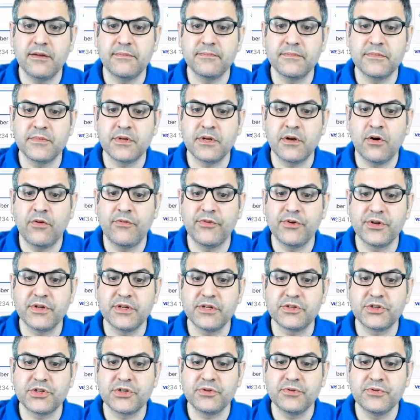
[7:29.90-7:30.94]
over here
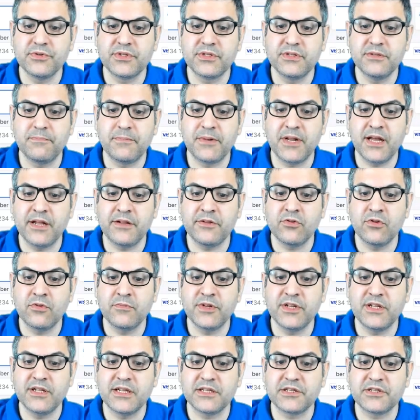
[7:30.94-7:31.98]
choose the plan.
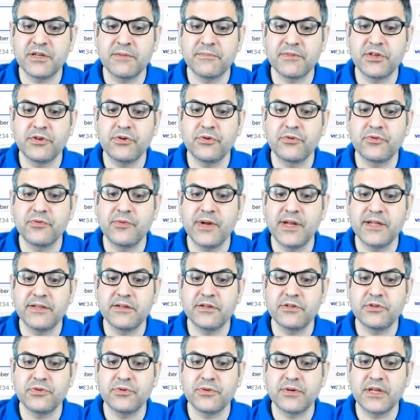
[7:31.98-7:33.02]
Normally that's something you
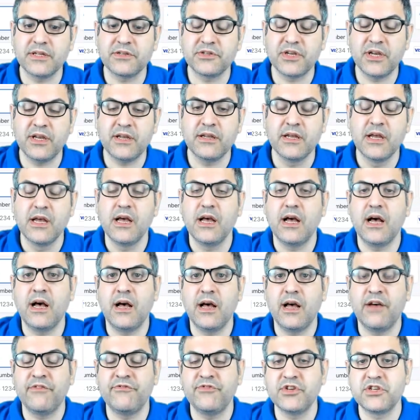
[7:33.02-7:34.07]
created. You can say, I
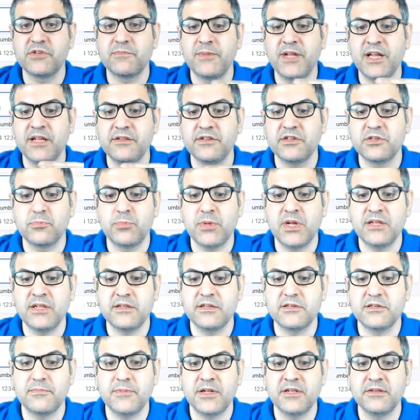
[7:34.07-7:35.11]
have this plan, this plan,
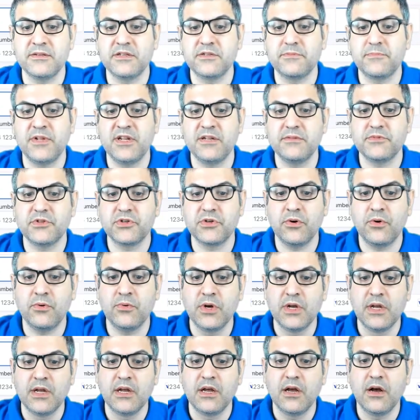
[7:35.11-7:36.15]
this plan, this plan. So,
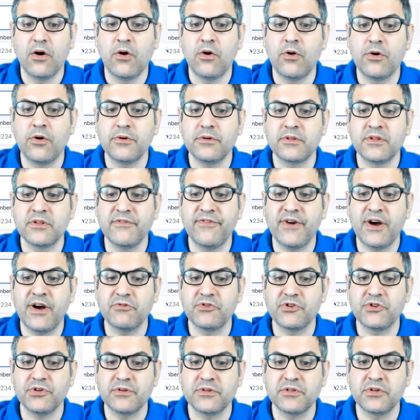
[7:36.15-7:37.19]
or the
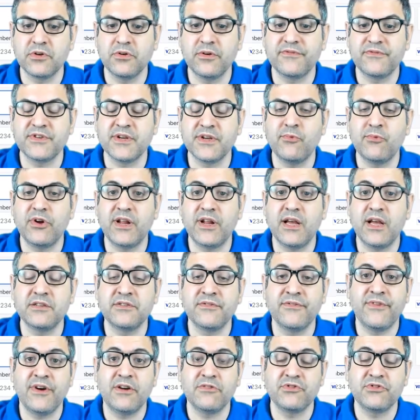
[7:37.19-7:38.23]
voucher. So if someone has a
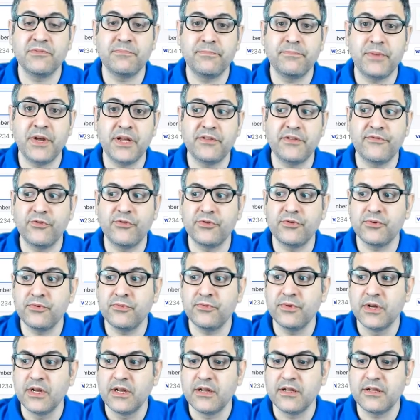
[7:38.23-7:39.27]
voucher paid for
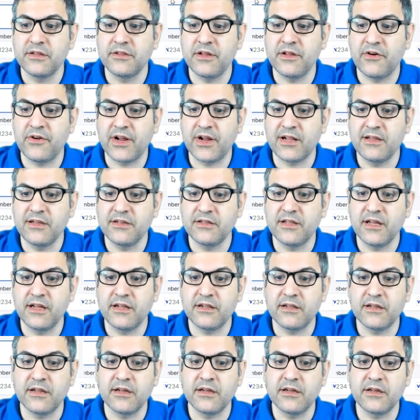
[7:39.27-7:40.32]
you directly,
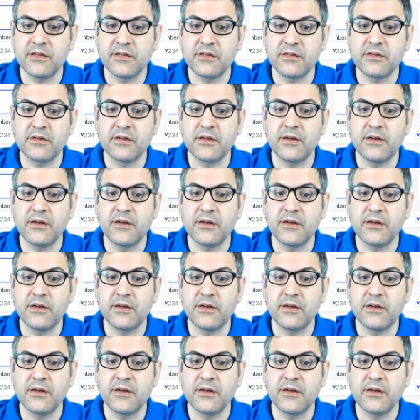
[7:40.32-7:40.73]
then he